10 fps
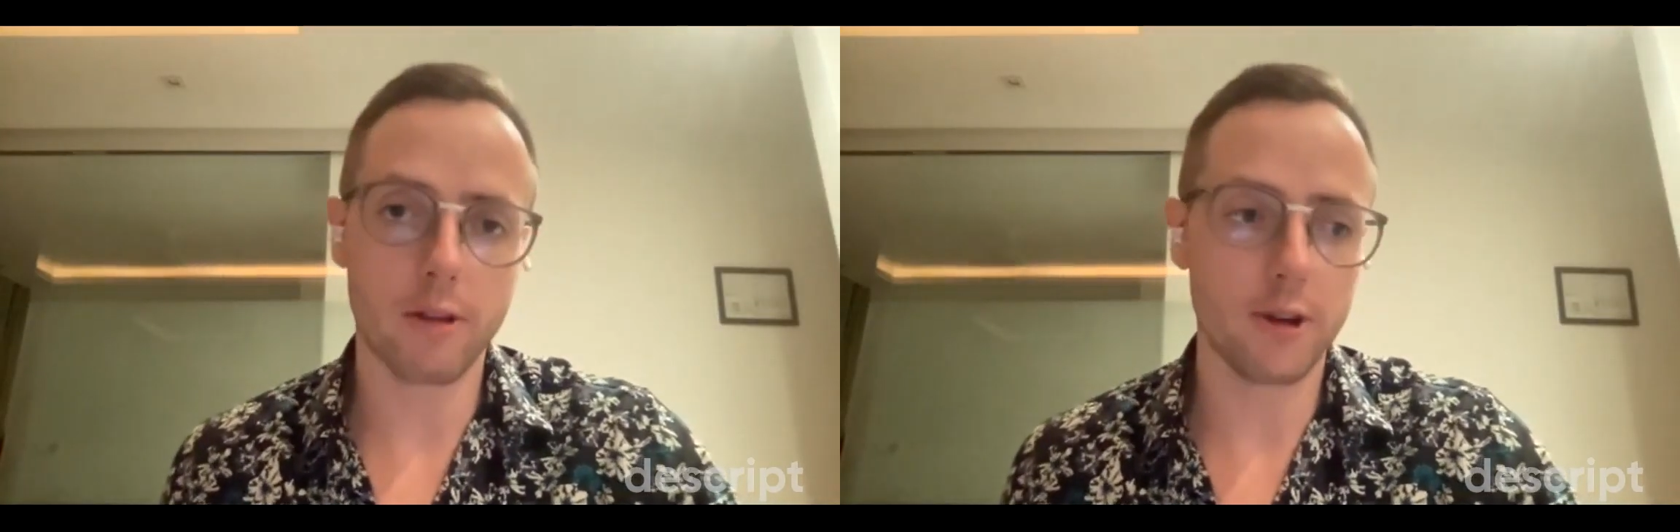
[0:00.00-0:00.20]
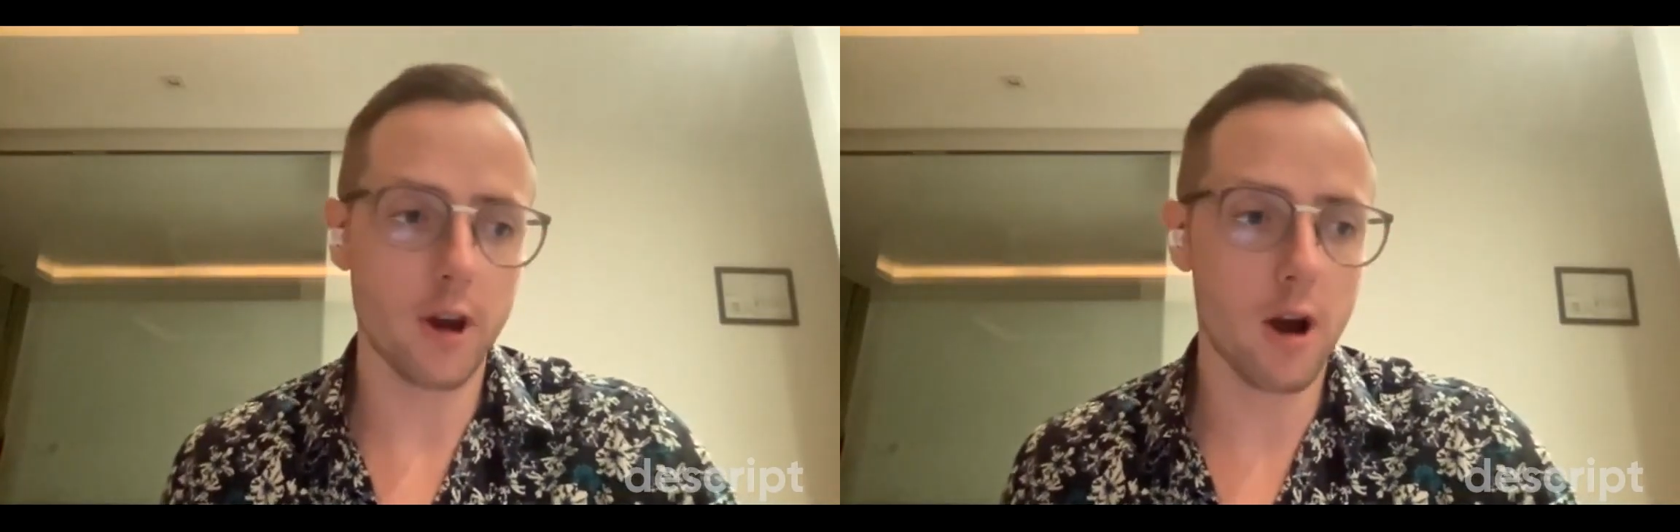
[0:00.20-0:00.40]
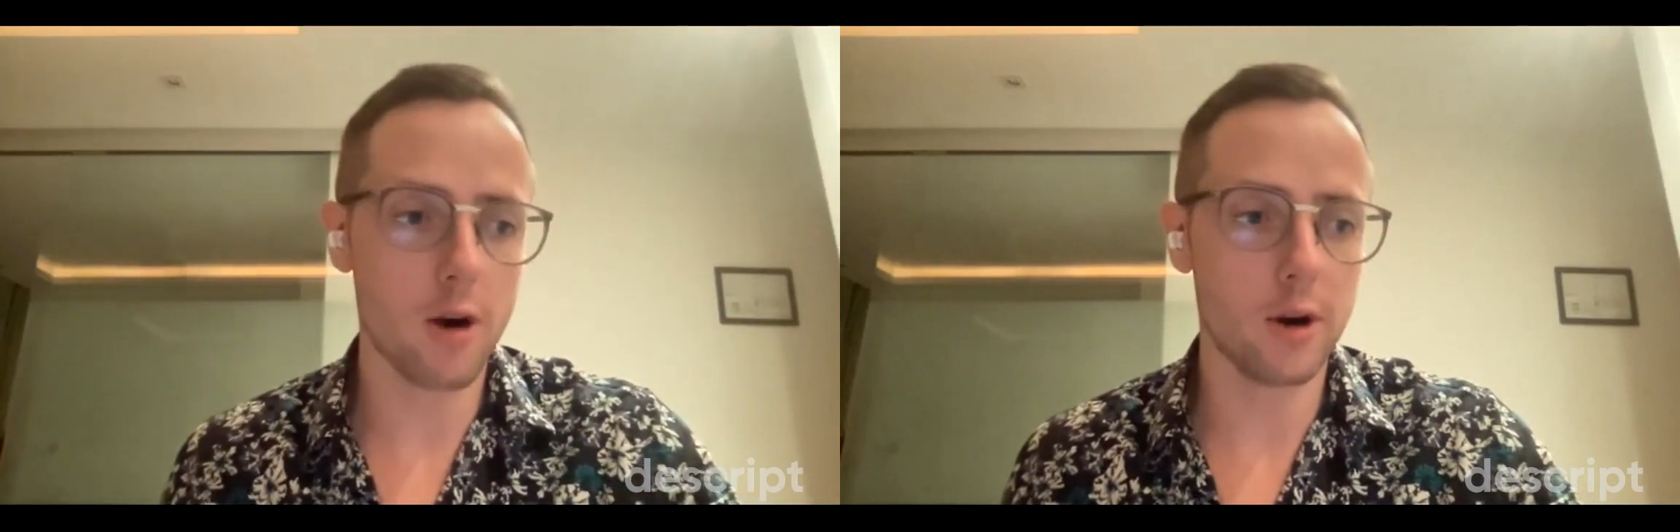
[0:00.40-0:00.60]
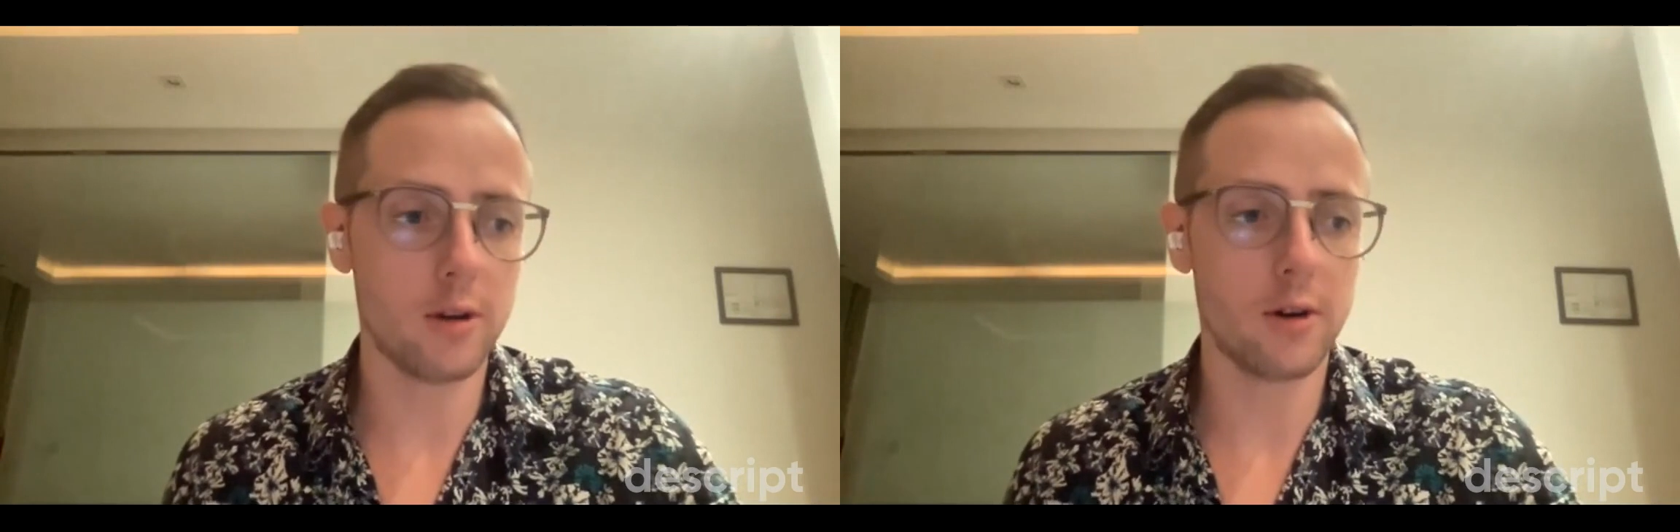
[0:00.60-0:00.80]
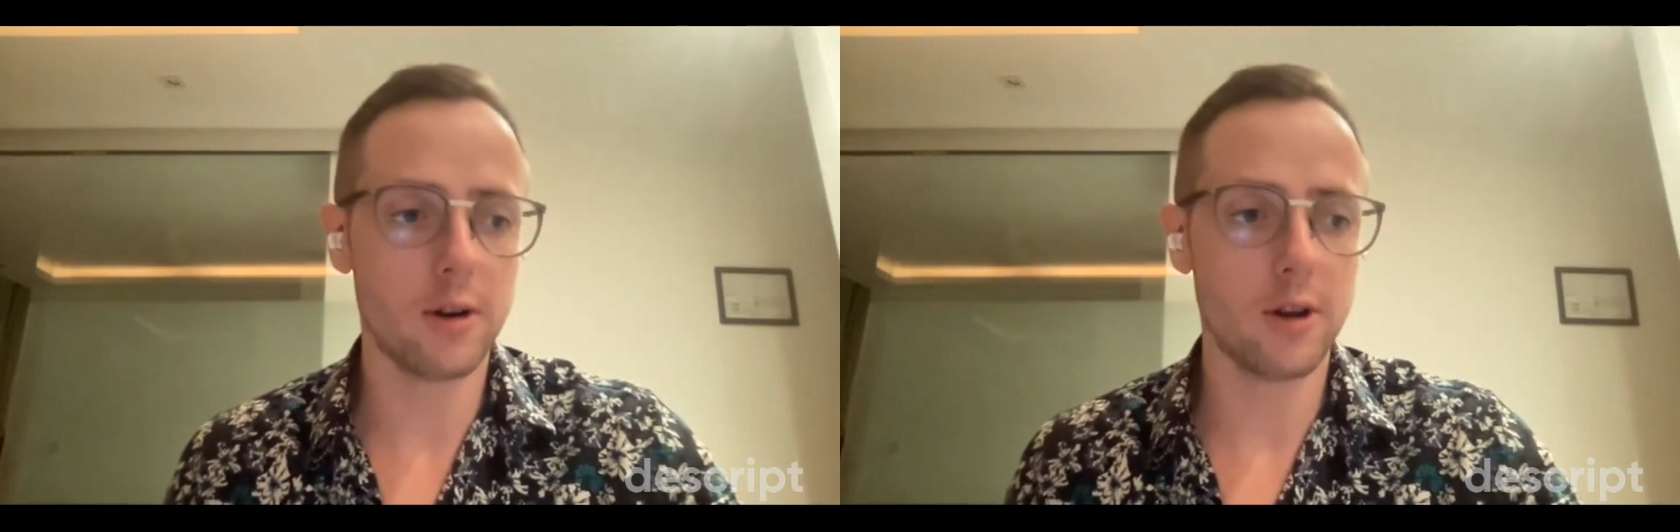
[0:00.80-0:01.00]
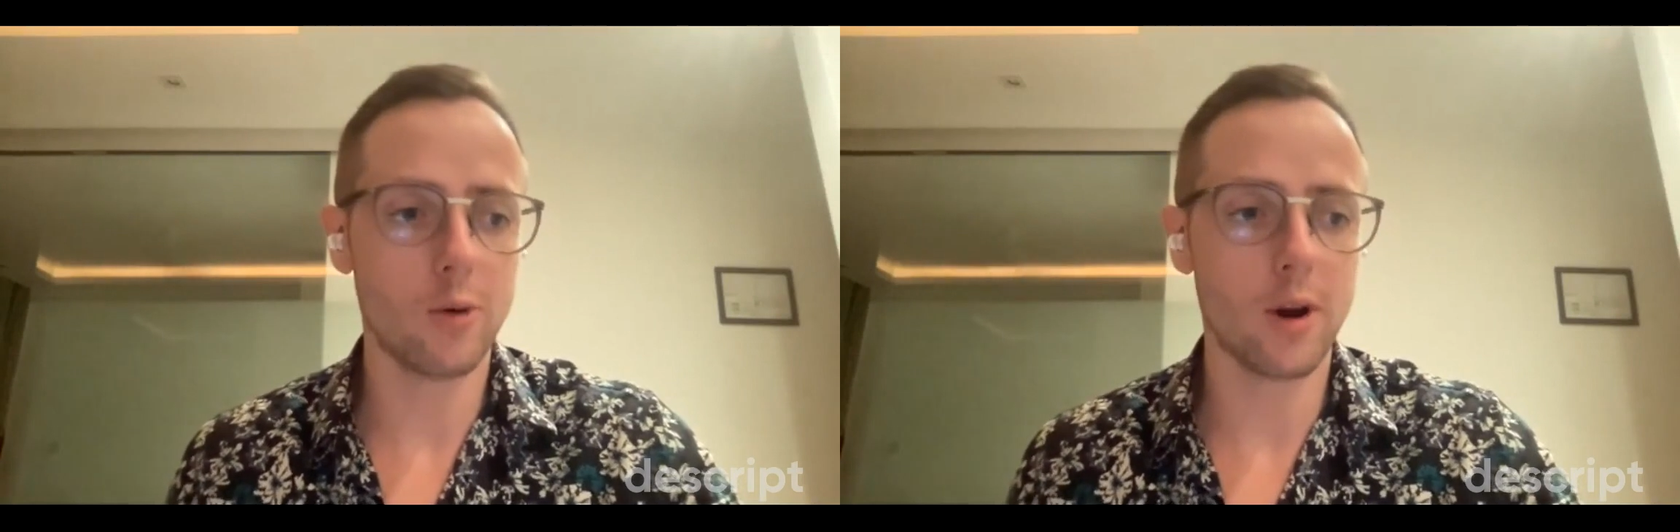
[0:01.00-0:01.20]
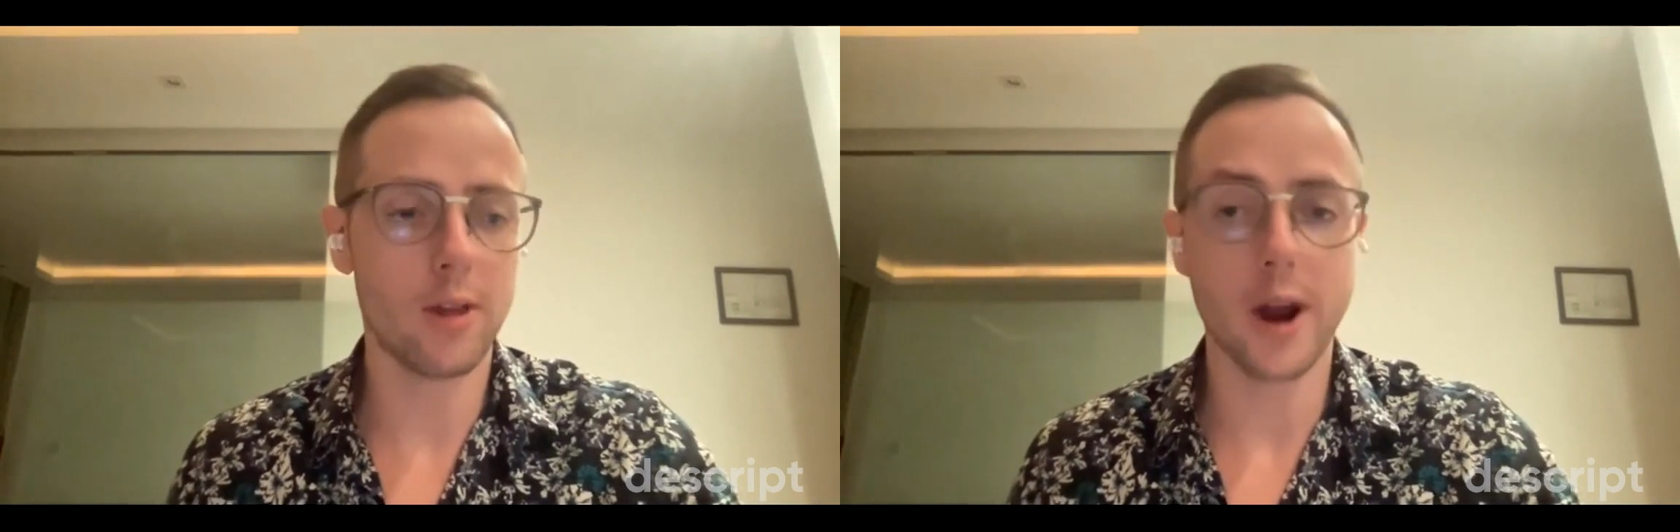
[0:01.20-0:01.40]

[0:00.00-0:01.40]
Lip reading: SEO and one